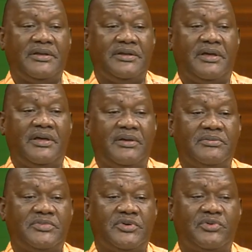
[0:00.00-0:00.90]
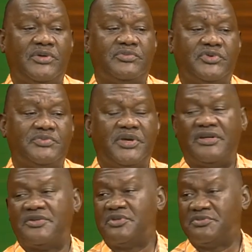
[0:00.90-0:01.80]
and um, what
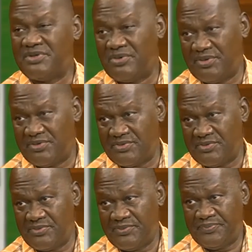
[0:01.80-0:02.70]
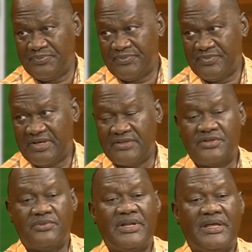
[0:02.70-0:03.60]
most parents must be going through.
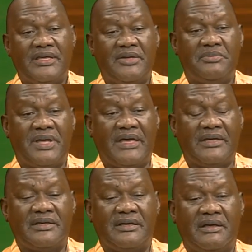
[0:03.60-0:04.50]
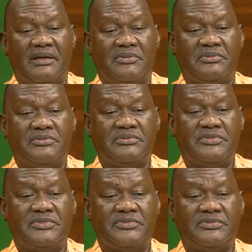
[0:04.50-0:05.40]
And so when I came back,
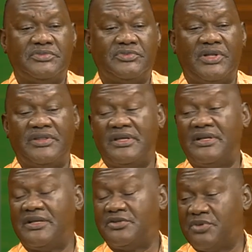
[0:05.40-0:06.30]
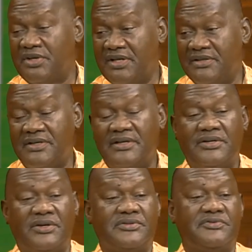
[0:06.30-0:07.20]
um, one thing led to
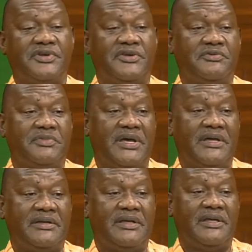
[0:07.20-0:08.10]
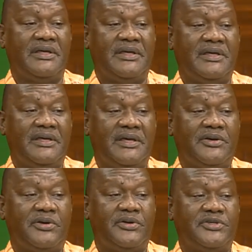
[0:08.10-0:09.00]
another. A doctor friend of mine
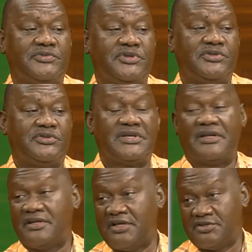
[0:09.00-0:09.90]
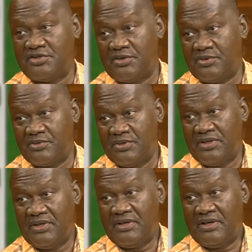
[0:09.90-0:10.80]
encouraged me to start an NGO.
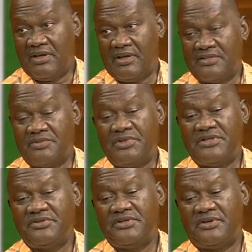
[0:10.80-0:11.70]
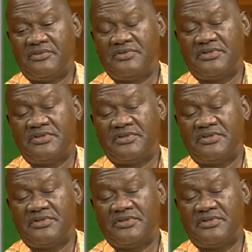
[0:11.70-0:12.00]
Uh, as a military